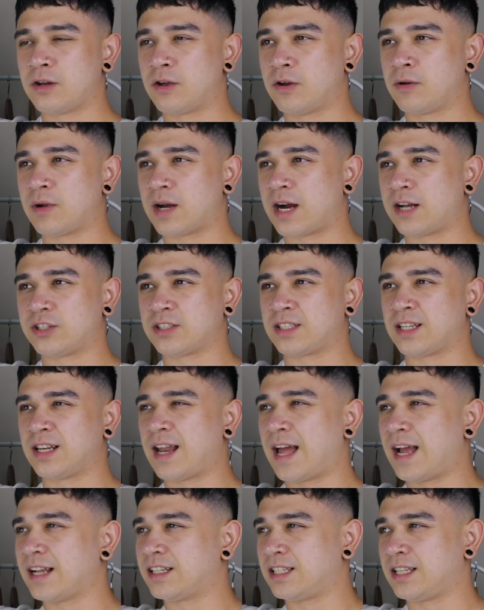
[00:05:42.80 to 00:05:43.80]
You know, I just
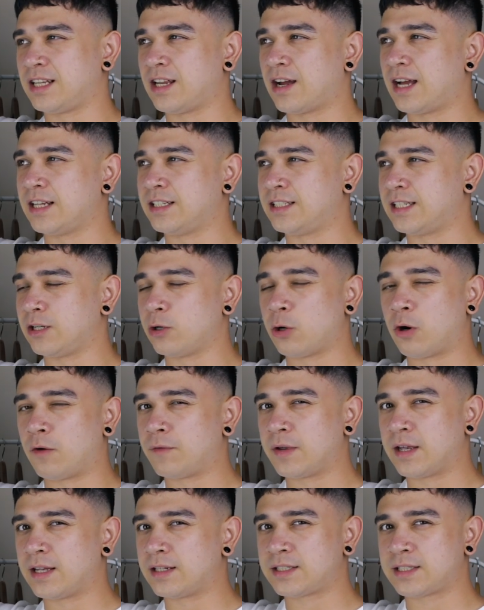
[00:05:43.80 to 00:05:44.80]
liked the idea of
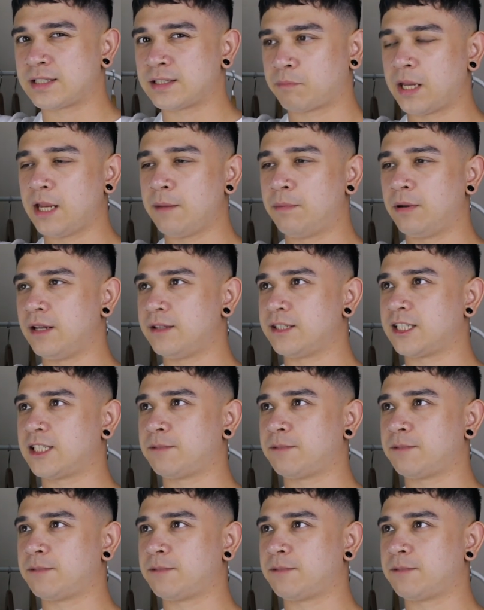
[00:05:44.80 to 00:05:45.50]
it, people in